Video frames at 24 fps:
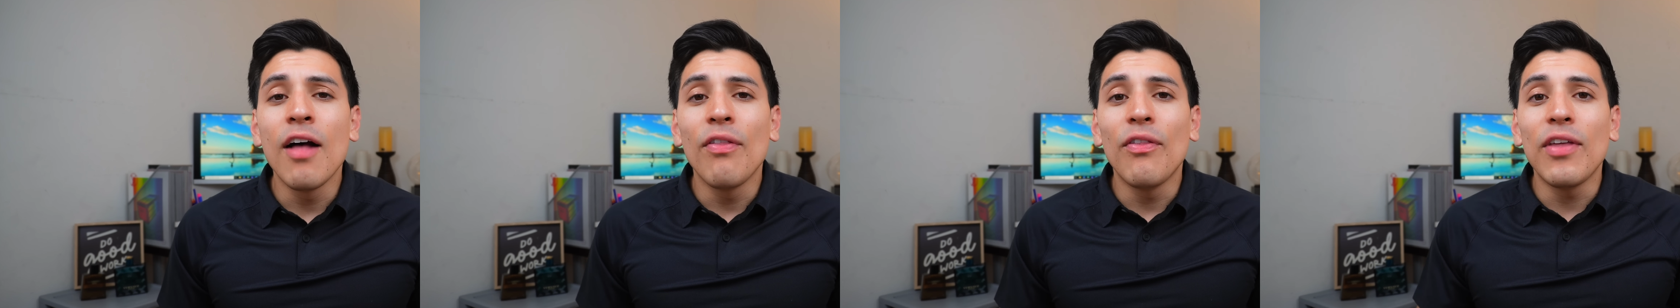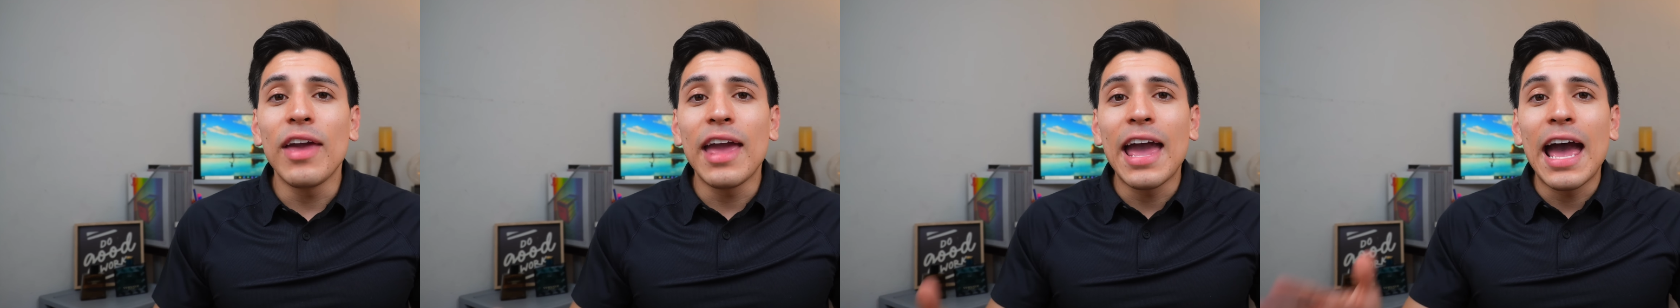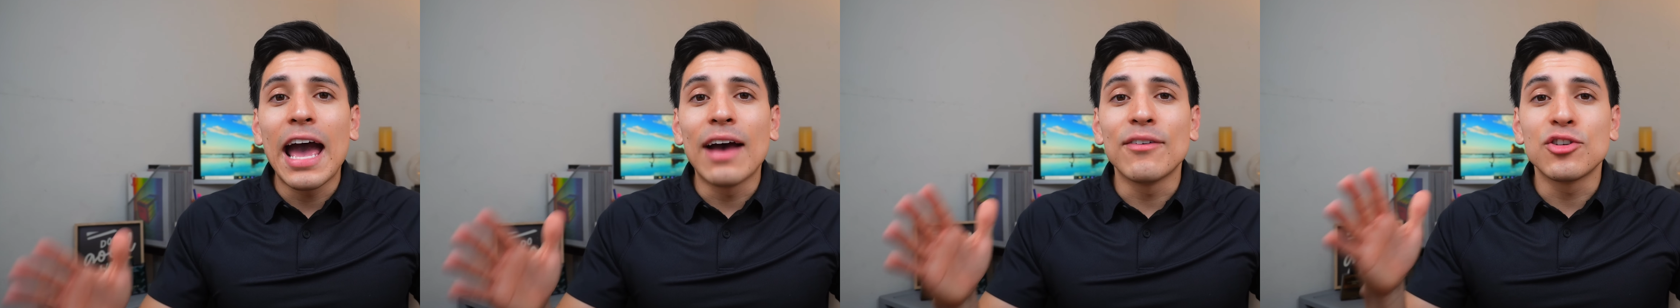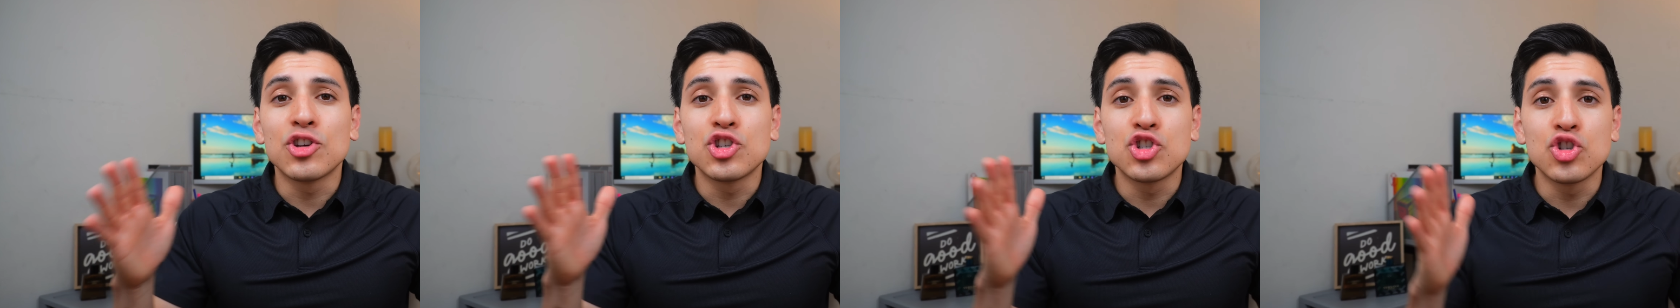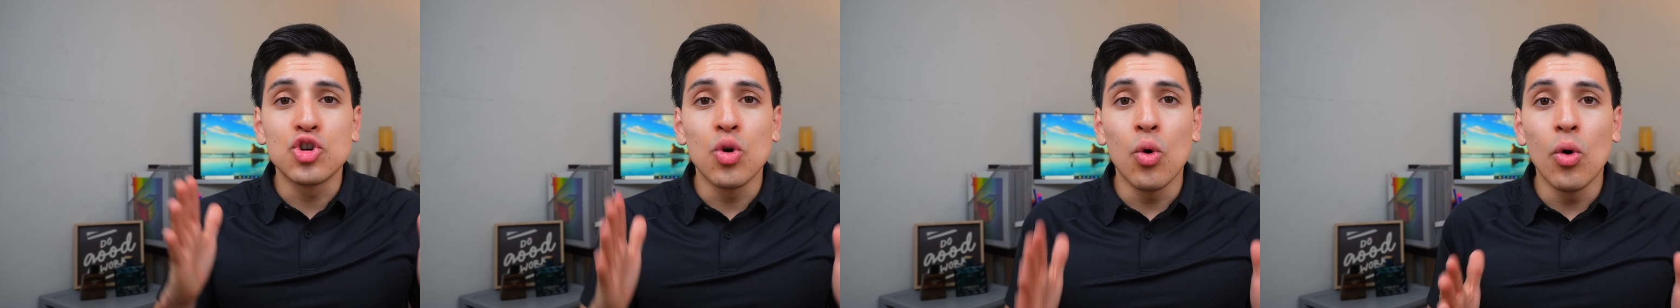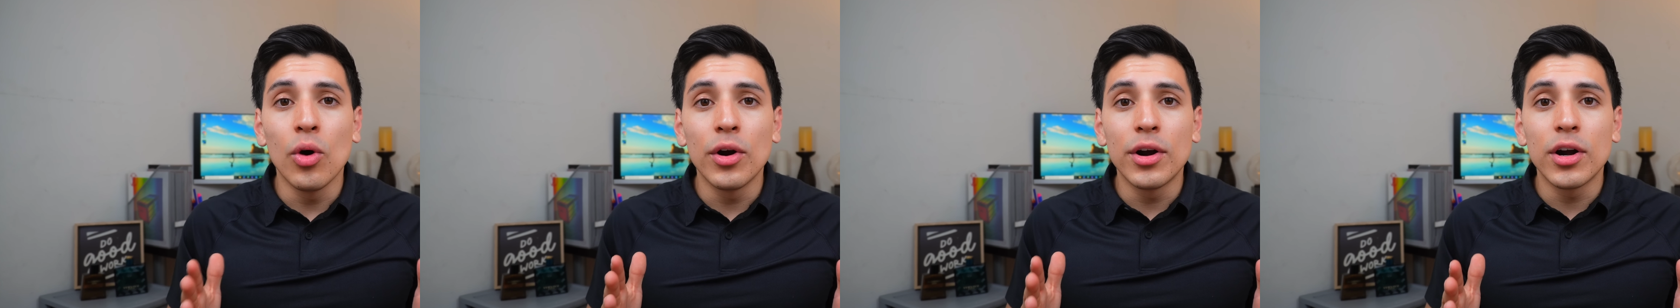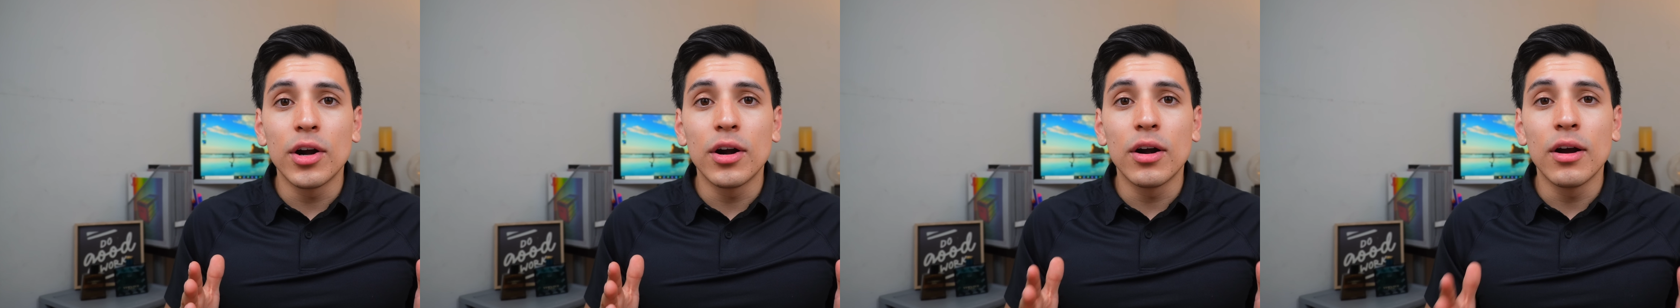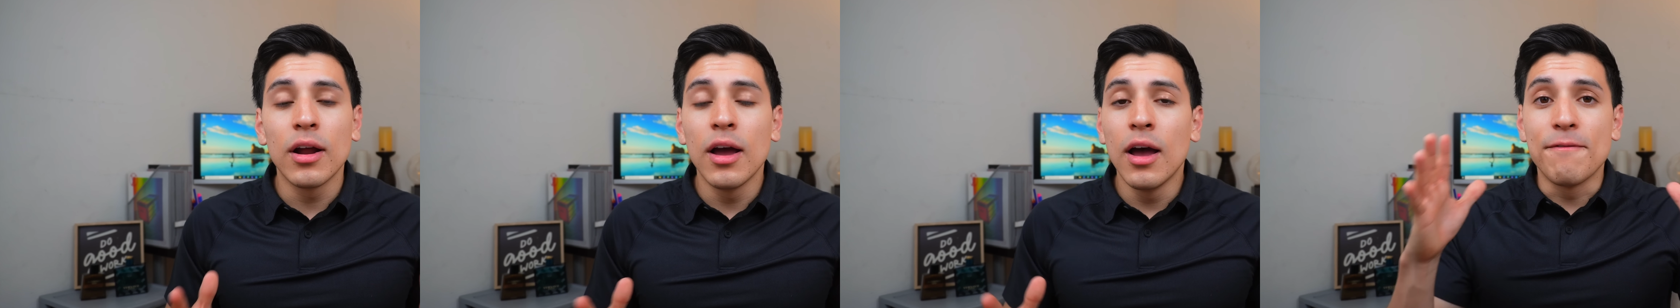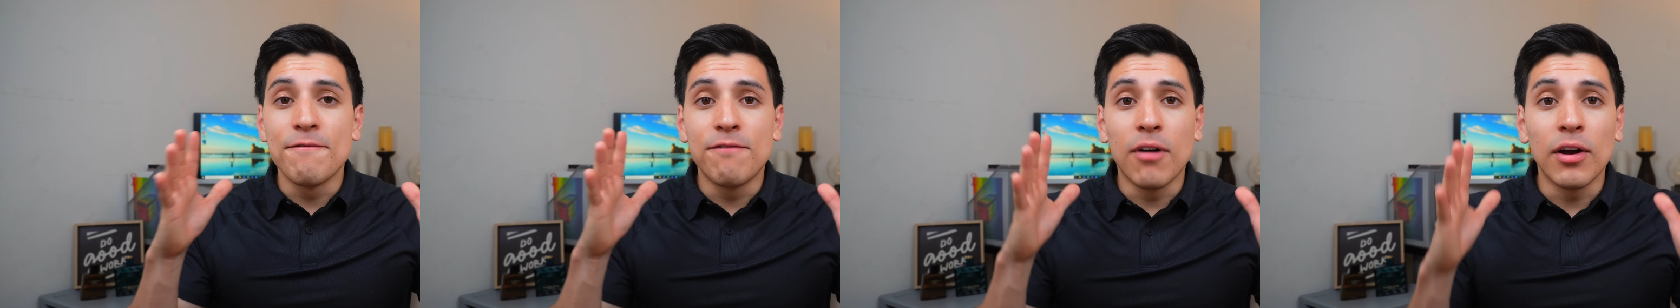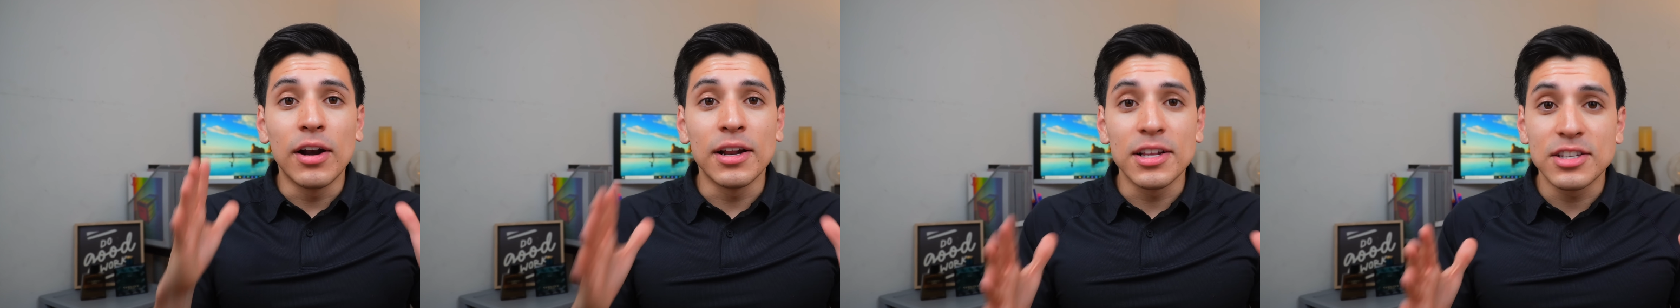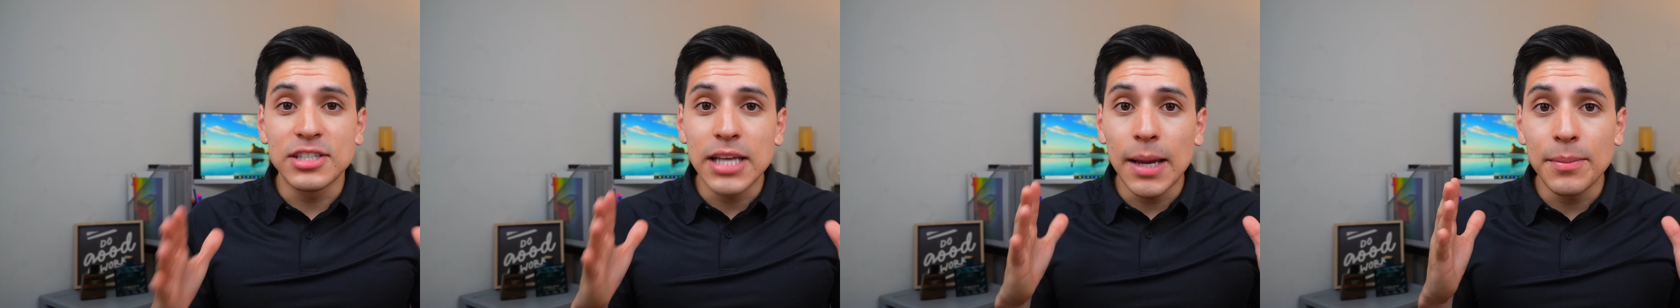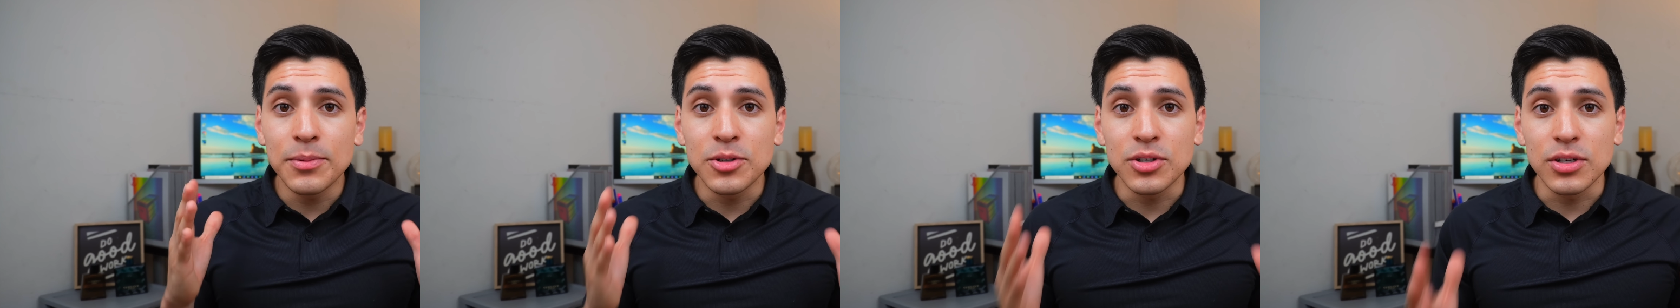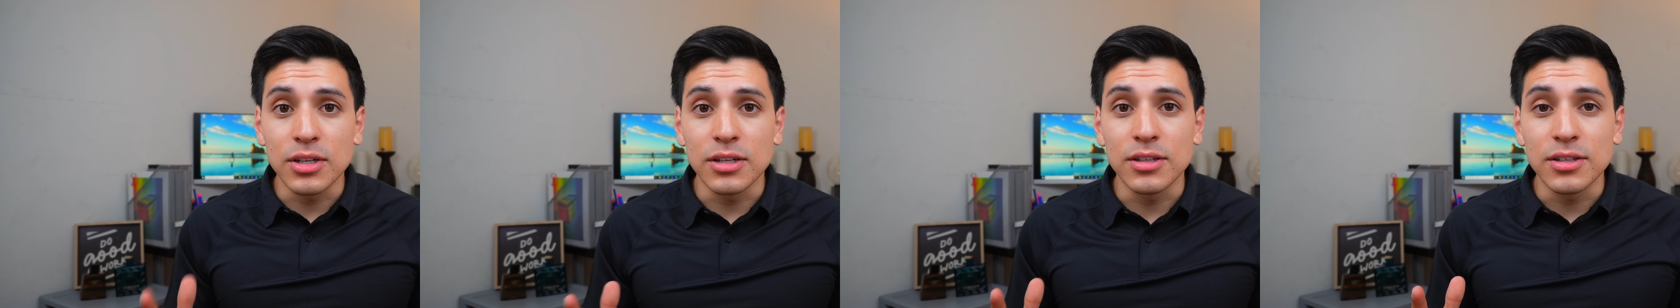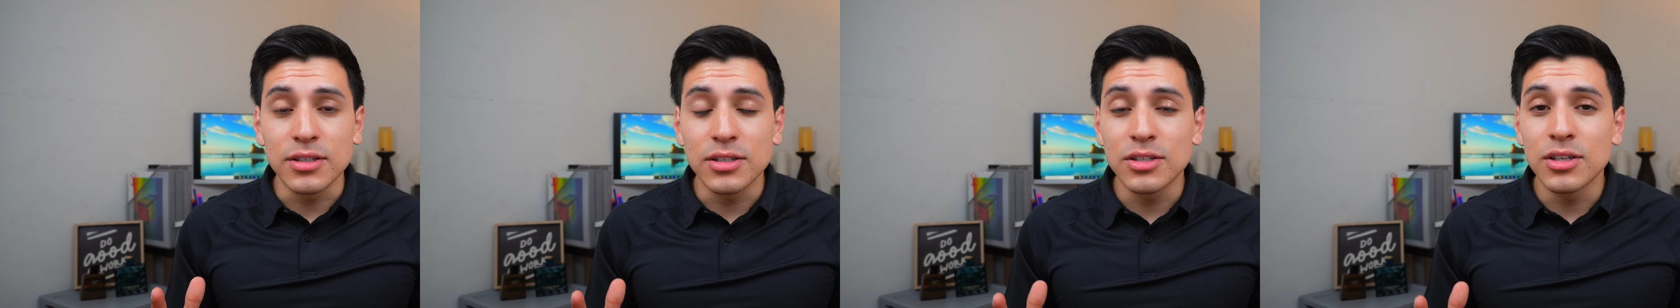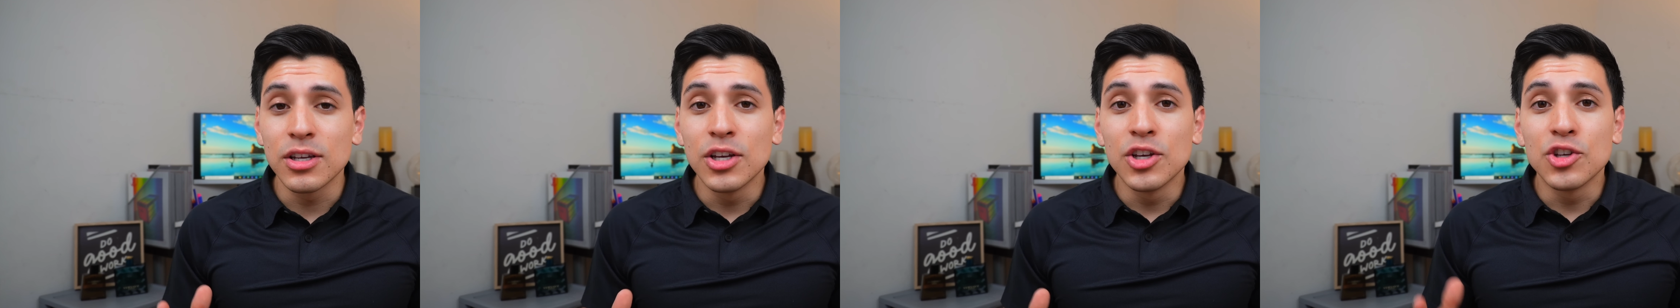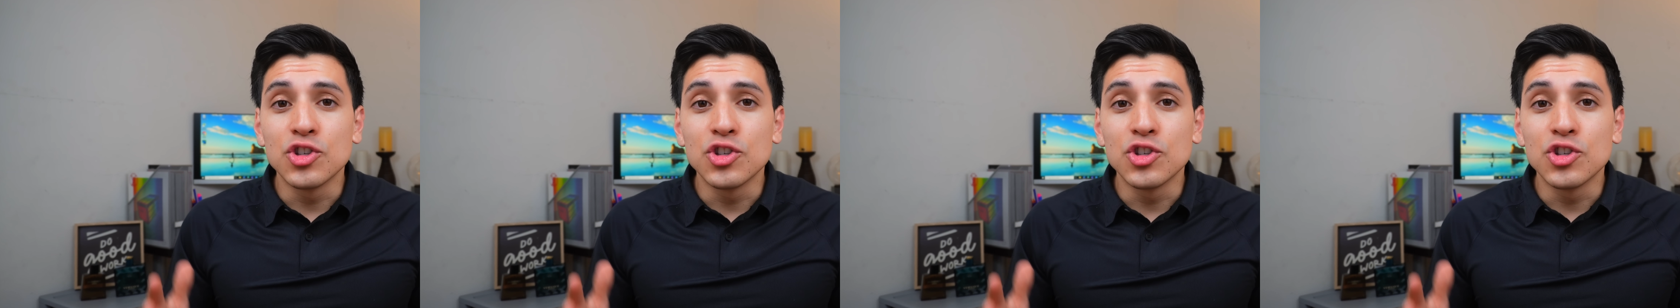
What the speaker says: they have shorter fund inceptions,